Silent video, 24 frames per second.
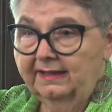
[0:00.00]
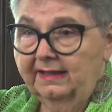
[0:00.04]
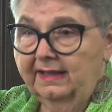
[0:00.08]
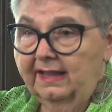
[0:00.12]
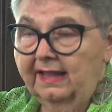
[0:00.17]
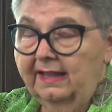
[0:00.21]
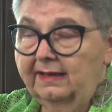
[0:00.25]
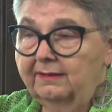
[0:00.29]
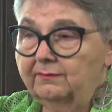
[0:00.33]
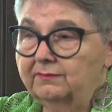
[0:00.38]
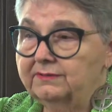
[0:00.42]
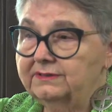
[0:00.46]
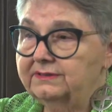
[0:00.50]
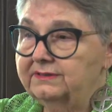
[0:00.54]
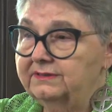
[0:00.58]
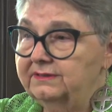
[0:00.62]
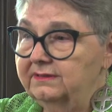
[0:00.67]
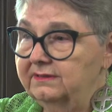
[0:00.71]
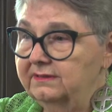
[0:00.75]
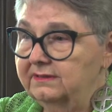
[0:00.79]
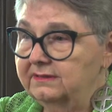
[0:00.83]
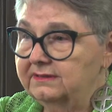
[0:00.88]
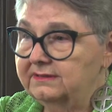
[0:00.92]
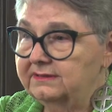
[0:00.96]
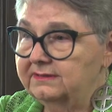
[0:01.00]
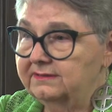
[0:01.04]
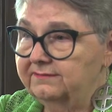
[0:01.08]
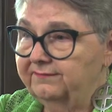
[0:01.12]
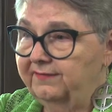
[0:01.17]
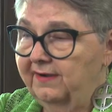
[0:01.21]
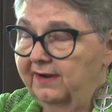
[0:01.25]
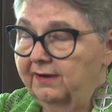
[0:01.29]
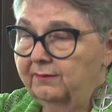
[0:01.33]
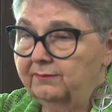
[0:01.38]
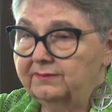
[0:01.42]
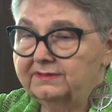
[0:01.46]
and this
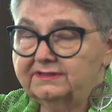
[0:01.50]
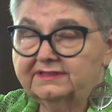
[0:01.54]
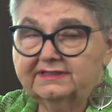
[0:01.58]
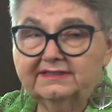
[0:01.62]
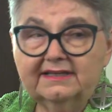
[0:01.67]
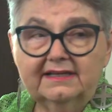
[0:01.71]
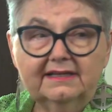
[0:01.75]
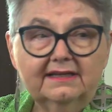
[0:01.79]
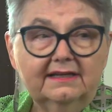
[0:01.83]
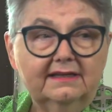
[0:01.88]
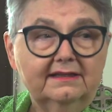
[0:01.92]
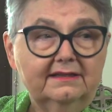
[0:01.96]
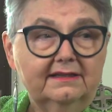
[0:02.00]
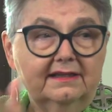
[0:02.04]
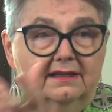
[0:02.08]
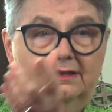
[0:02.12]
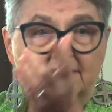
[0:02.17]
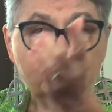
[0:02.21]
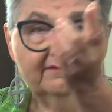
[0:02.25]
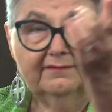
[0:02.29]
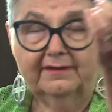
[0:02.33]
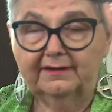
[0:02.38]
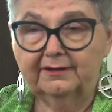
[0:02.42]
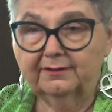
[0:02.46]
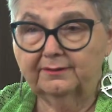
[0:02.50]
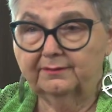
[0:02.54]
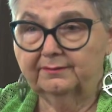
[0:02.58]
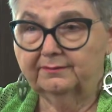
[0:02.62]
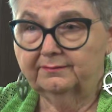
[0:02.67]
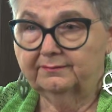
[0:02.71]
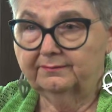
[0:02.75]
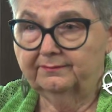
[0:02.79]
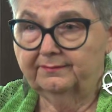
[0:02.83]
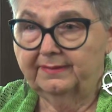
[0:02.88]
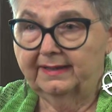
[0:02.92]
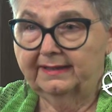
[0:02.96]
fire was set in the elevator
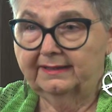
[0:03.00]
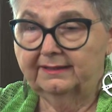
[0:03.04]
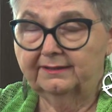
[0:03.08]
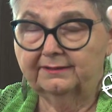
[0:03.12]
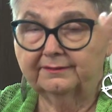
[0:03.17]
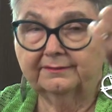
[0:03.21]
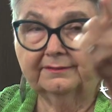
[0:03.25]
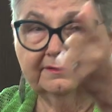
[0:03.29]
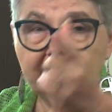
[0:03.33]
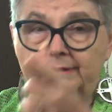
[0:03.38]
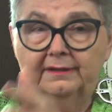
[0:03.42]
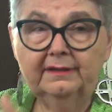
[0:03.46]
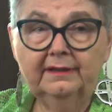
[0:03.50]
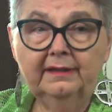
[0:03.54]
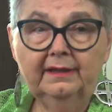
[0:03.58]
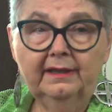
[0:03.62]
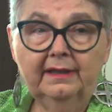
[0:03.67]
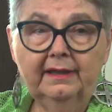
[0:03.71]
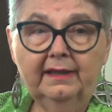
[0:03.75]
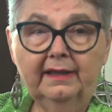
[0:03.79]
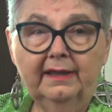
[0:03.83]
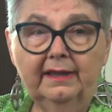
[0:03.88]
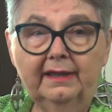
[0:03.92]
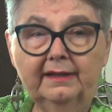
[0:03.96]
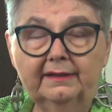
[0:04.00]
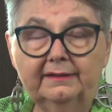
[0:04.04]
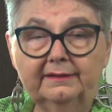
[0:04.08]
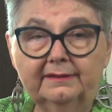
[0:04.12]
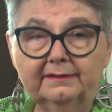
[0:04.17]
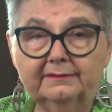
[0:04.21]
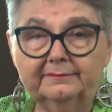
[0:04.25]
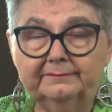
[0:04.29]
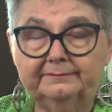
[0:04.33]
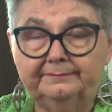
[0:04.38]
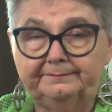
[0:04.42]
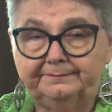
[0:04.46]
back here,
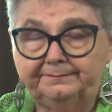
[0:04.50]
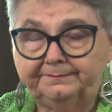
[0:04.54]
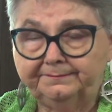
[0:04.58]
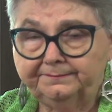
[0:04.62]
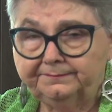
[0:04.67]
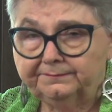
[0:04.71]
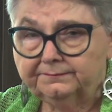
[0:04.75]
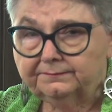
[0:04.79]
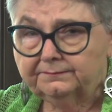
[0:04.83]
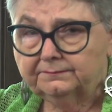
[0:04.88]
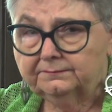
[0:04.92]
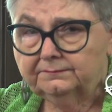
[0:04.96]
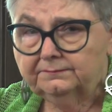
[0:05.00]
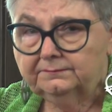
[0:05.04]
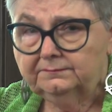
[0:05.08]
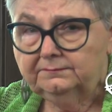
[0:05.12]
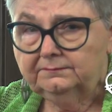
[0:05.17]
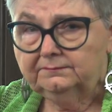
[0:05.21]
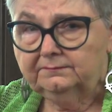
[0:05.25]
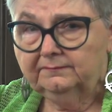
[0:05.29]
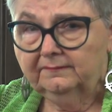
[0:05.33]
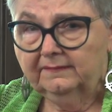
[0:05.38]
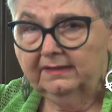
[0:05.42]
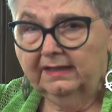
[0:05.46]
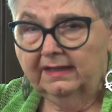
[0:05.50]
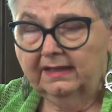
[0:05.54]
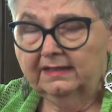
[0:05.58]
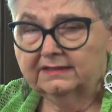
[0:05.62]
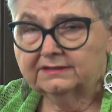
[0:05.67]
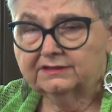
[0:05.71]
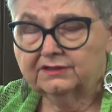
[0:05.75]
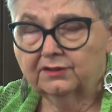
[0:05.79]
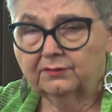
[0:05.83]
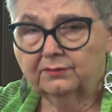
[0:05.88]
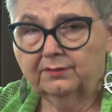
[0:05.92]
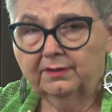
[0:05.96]
and
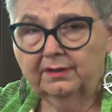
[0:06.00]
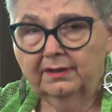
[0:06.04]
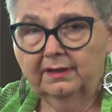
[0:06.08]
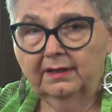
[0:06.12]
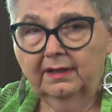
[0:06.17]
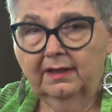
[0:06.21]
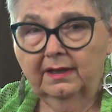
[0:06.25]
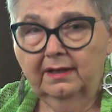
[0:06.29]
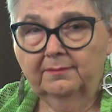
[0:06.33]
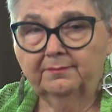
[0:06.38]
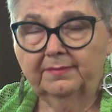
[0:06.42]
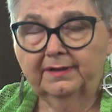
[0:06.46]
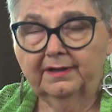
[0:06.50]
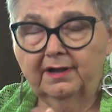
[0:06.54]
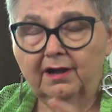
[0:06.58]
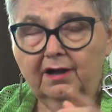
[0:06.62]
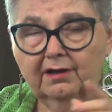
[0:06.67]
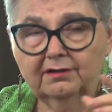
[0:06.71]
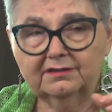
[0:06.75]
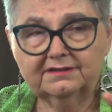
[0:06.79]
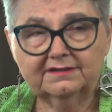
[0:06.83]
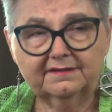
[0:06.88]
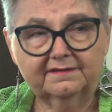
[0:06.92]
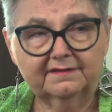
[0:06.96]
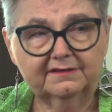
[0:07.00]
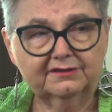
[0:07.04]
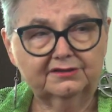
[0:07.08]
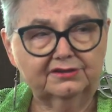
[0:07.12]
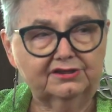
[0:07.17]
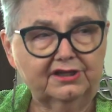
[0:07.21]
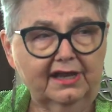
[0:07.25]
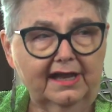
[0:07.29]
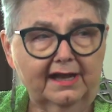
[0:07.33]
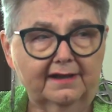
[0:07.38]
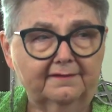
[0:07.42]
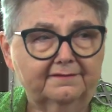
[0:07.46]
so because of the
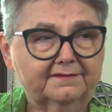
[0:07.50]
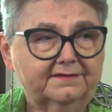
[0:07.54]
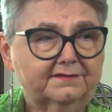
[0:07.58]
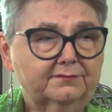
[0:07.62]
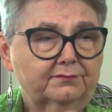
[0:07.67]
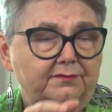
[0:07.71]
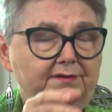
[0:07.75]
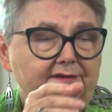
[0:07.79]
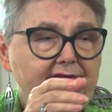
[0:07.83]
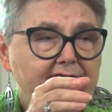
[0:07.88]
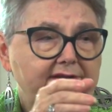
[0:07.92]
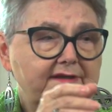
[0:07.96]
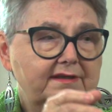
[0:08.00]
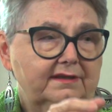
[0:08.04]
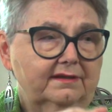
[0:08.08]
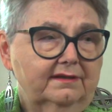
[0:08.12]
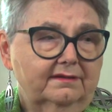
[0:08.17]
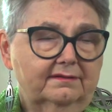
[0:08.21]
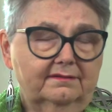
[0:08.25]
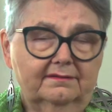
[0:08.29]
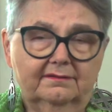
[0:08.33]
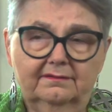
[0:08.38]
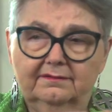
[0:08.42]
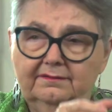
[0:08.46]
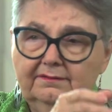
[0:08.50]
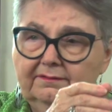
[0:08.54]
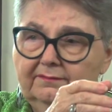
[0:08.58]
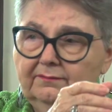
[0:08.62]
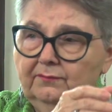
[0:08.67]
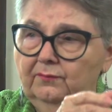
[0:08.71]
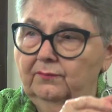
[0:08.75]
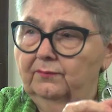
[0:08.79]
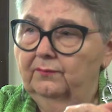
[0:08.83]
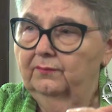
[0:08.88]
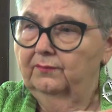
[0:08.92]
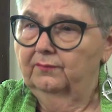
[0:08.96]
shafts with the
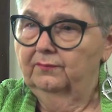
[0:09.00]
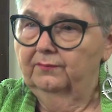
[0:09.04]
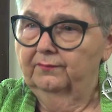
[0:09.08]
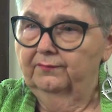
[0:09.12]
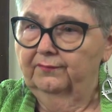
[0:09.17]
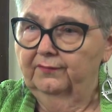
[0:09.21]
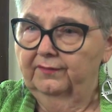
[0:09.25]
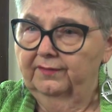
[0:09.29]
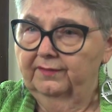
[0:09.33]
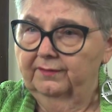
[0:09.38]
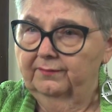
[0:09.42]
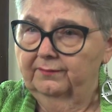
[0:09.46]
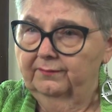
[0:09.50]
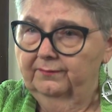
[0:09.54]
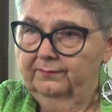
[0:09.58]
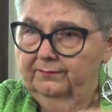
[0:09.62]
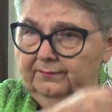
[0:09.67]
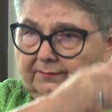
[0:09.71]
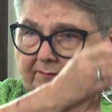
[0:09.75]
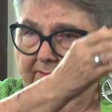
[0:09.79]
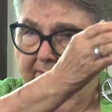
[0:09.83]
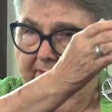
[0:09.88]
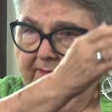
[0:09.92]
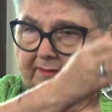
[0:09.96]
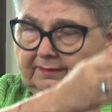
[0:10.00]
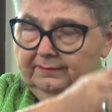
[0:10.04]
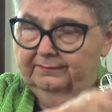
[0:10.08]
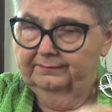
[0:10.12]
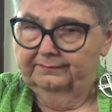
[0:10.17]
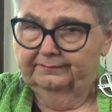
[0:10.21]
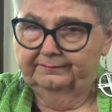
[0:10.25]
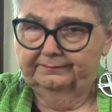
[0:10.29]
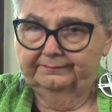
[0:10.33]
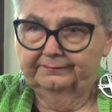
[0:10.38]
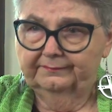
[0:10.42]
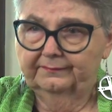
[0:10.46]
for the
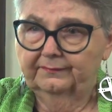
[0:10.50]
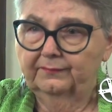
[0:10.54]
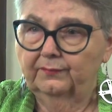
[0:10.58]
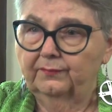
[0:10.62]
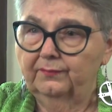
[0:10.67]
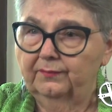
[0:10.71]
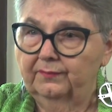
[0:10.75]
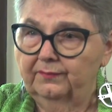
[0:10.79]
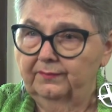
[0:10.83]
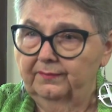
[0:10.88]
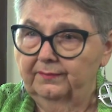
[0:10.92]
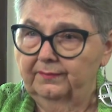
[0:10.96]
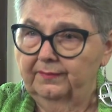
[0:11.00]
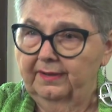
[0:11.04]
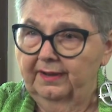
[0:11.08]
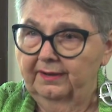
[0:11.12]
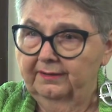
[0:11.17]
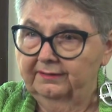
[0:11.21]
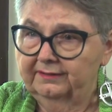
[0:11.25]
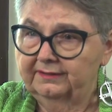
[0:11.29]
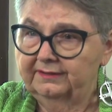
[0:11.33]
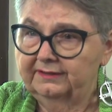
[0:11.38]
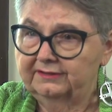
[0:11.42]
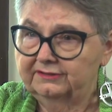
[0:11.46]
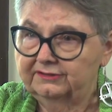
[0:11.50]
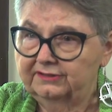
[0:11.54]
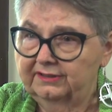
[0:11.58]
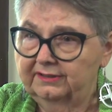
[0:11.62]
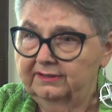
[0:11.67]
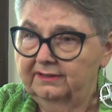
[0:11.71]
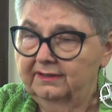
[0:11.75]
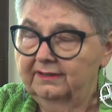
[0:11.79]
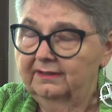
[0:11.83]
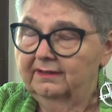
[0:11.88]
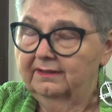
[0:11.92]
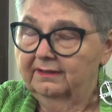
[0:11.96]
air conditioning,
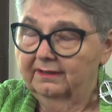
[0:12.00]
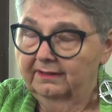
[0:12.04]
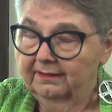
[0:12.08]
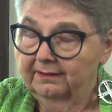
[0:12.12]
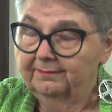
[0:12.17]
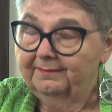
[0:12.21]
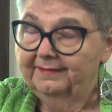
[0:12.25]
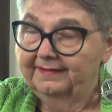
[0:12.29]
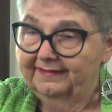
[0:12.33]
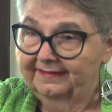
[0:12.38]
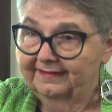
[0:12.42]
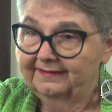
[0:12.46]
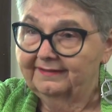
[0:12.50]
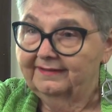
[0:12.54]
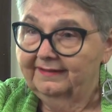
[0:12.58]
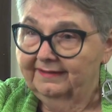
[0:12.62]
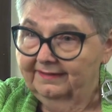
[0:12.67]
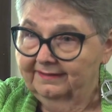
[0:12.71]
the